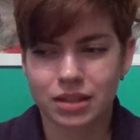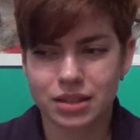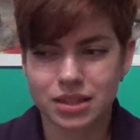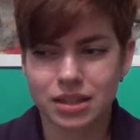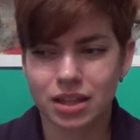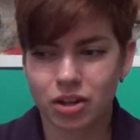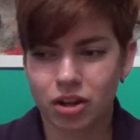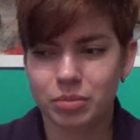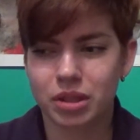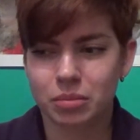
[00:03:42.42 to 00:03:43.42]
The scene that
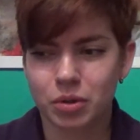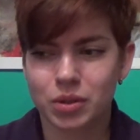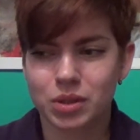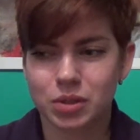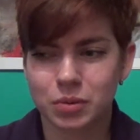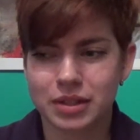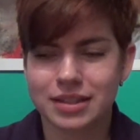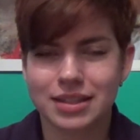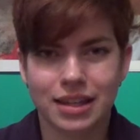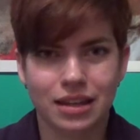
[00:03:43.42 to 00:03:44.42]
got me the most
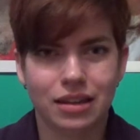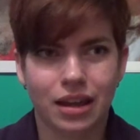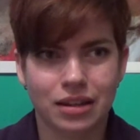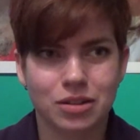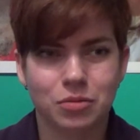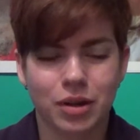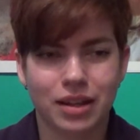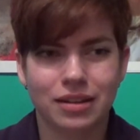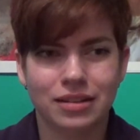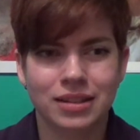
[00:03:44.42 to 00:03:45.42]
was the end,
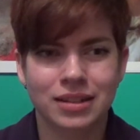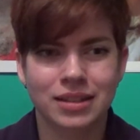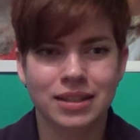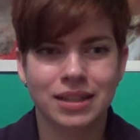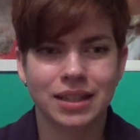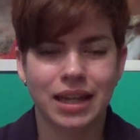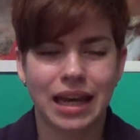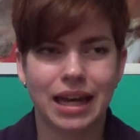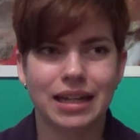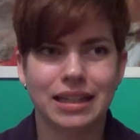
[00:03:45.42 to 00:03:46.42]
when
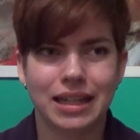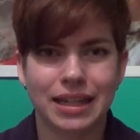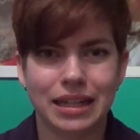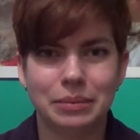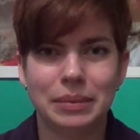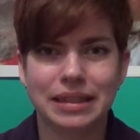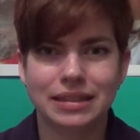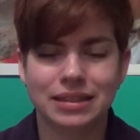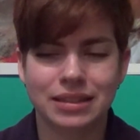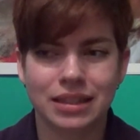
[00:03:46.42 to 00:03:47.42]
Adeline
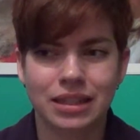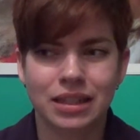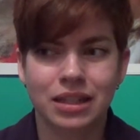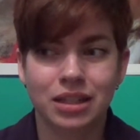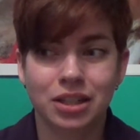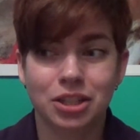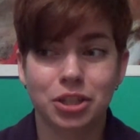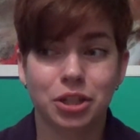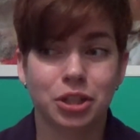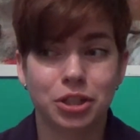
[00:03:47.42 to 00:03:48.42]
admits
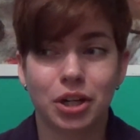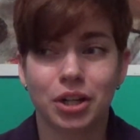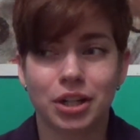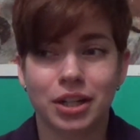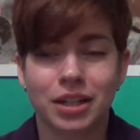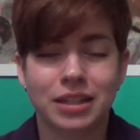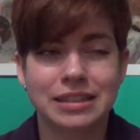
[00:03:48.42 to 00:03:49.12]
to her daughter